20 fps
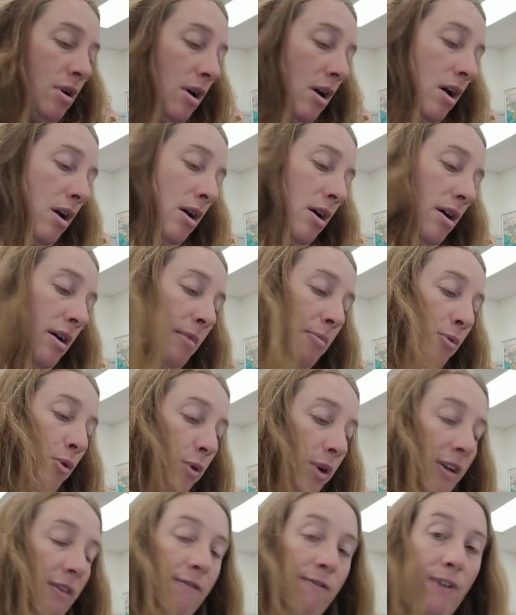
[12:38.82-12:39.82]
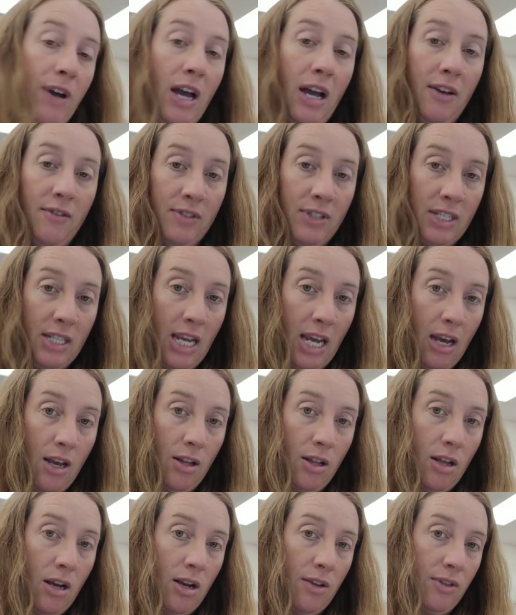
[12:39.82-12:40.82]
a 0.5
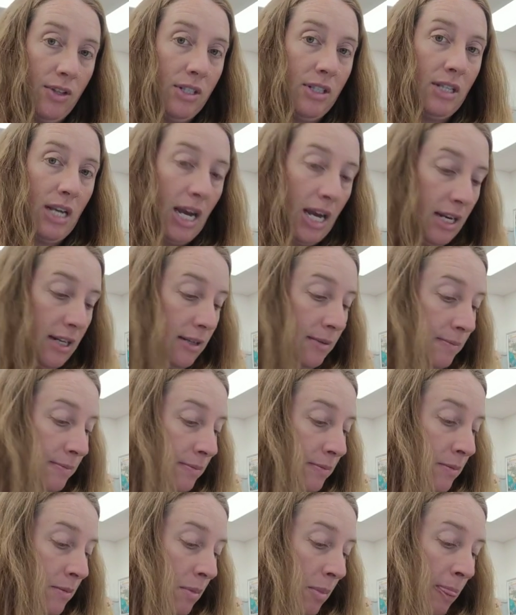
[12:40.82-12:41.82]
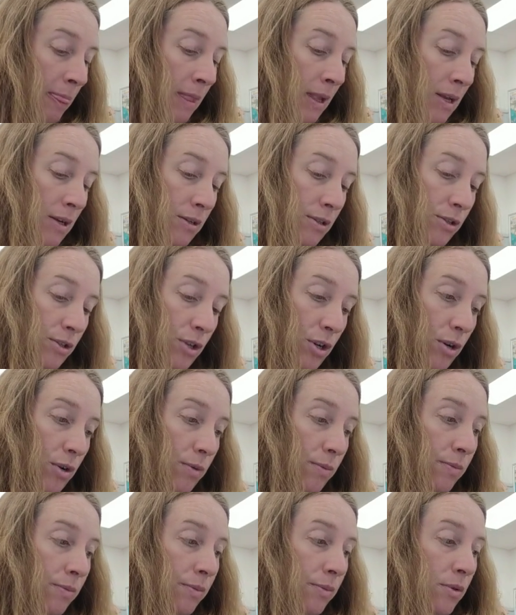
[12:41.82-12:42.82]
scale on the side. So
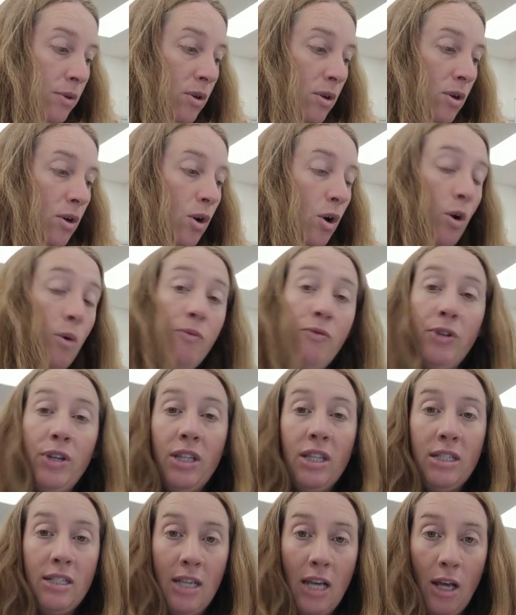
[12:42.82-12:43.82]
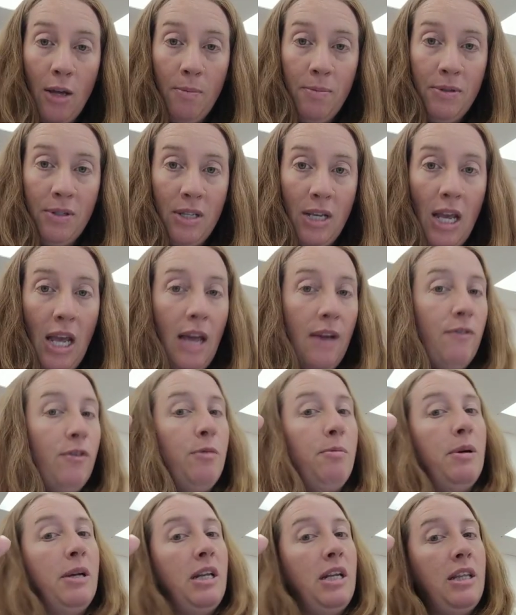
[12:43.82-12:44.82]
hopefully this helps.
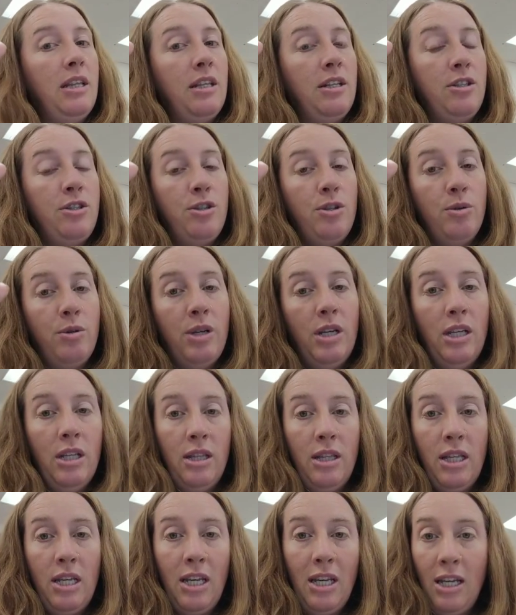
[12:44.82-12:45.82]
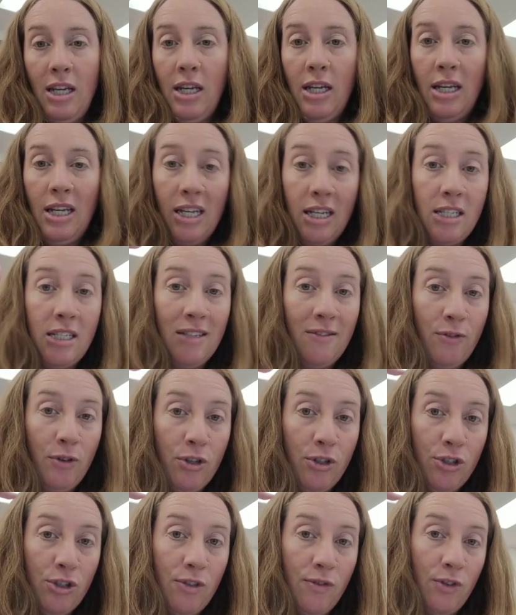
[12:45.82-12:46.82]
Everybody that's doing the easy
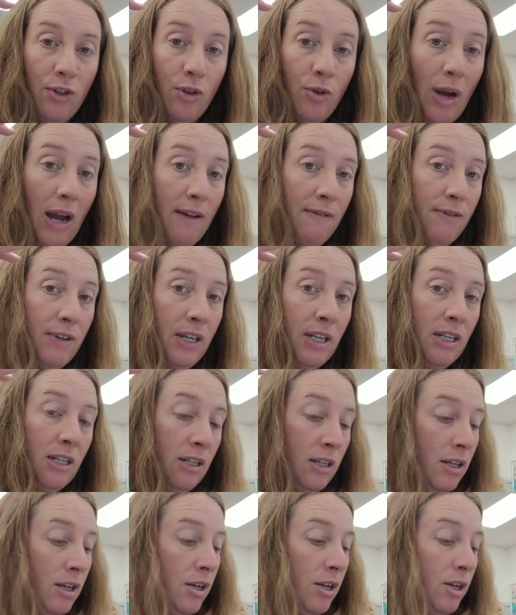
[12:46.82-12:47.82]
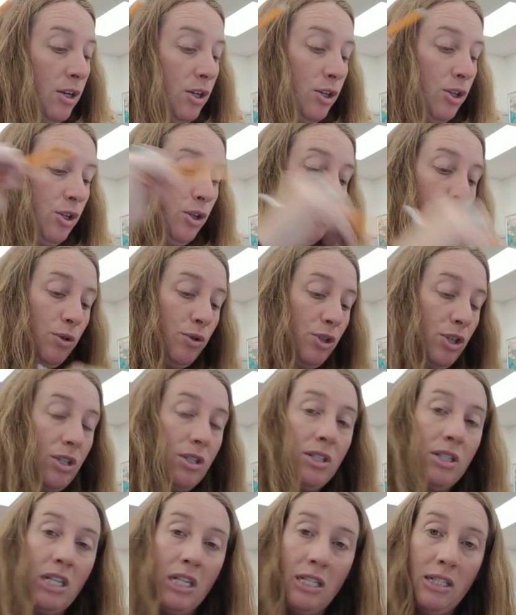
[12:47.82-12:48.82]
version of the graphing, you
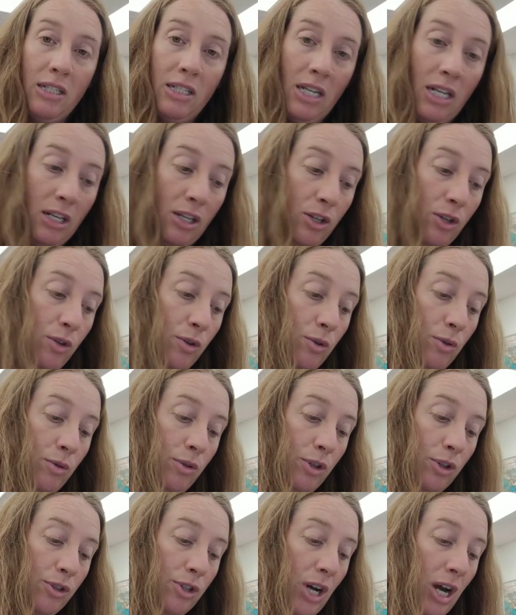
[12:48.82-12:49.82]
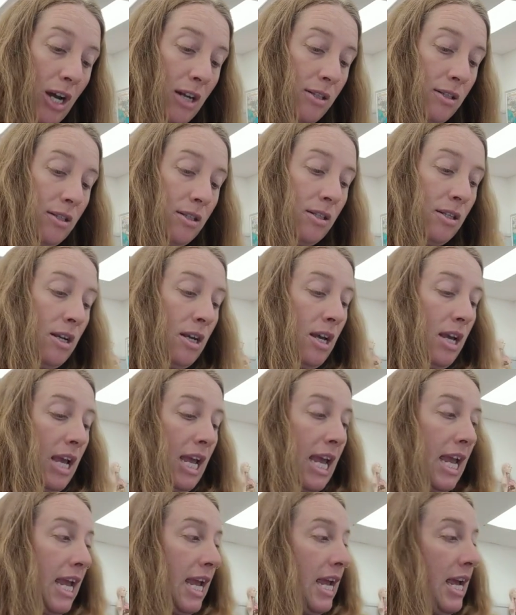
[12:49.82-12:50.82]
just continue your dots
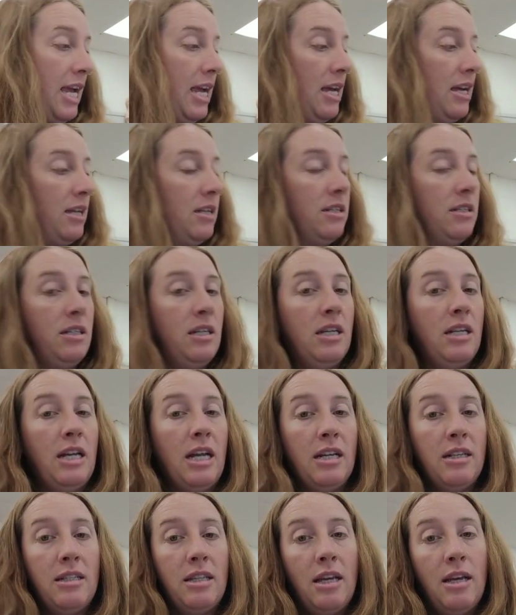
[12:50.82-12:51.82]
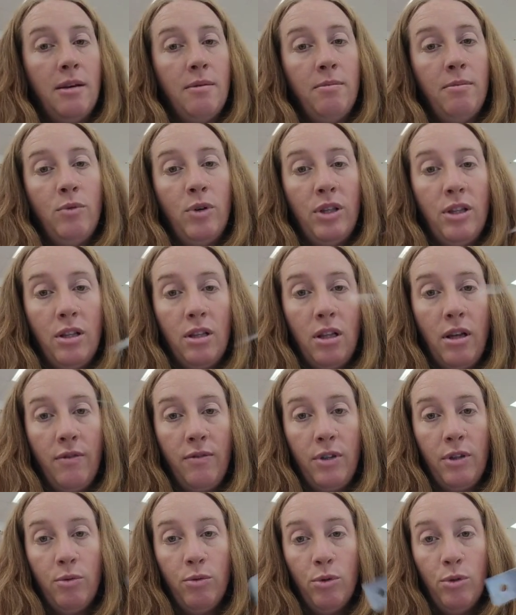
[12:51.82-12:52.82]
and connect them with a
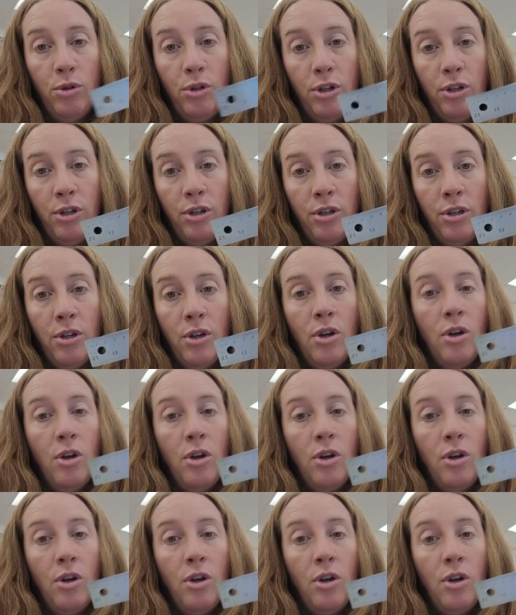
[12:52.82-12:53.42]
lovely ruler,